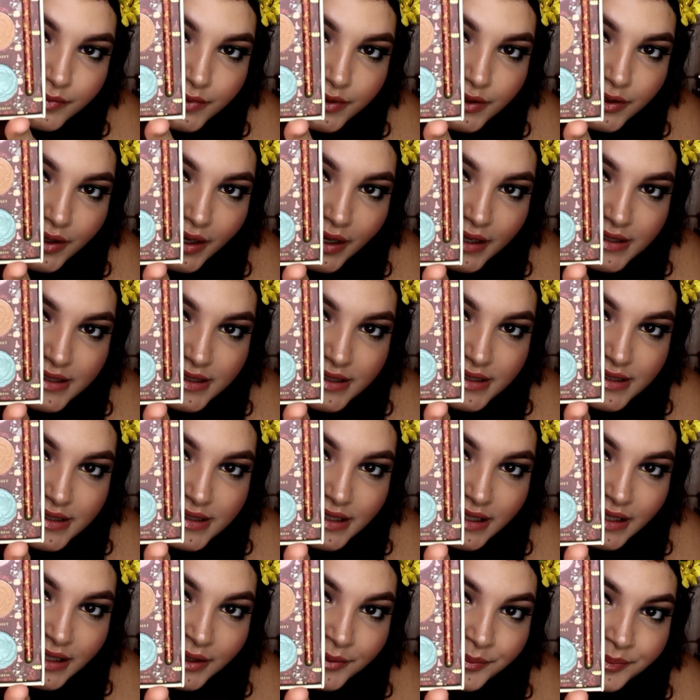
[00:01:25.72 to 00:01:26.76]
So you guys can
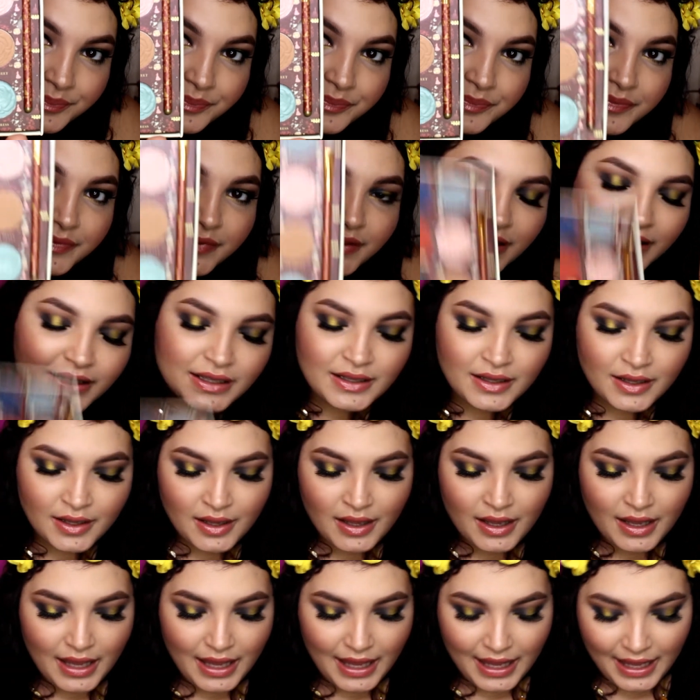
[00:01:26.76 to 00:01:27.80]
see.
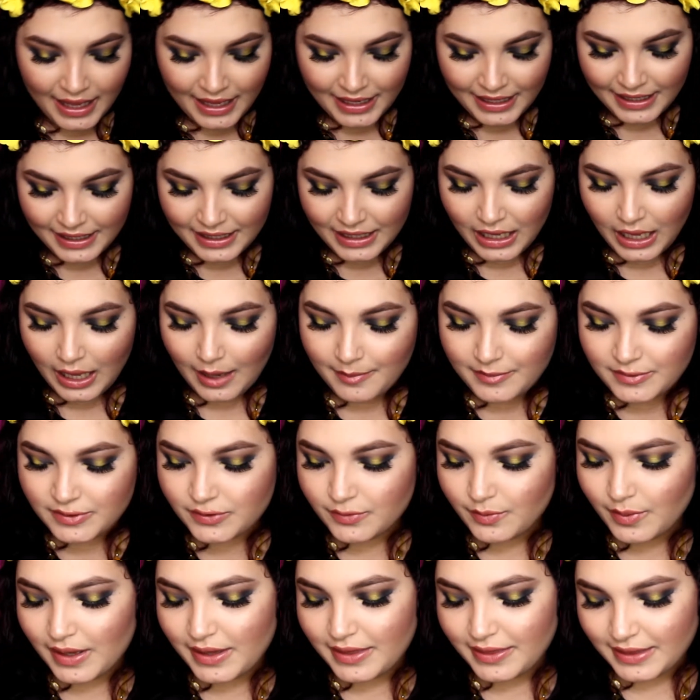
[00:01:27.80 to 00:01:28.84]
And it
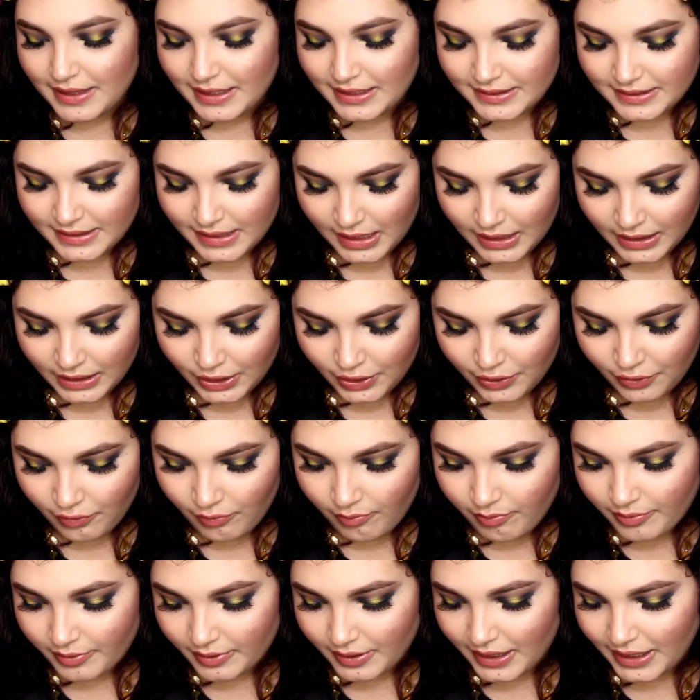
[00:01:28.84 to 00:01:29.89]
comes with this
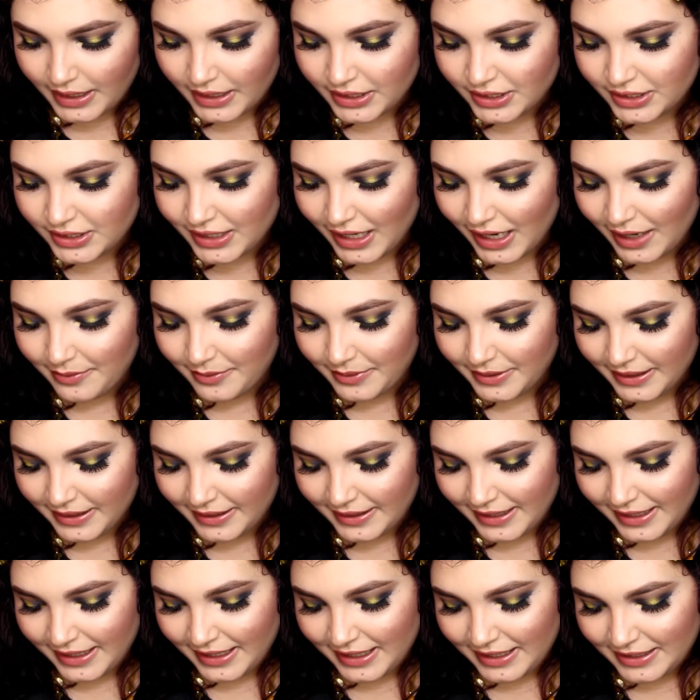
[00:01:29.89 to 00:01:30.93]
little brush. I really
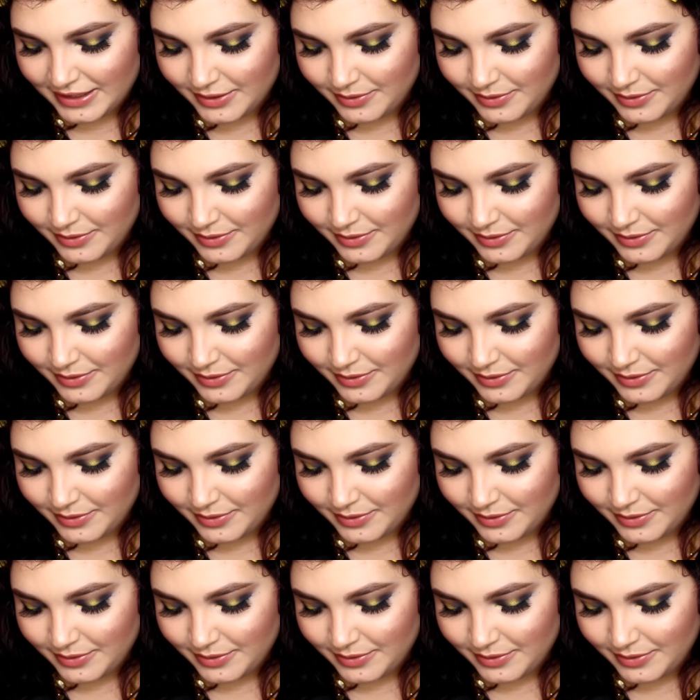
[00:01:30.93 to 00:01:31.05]
like it.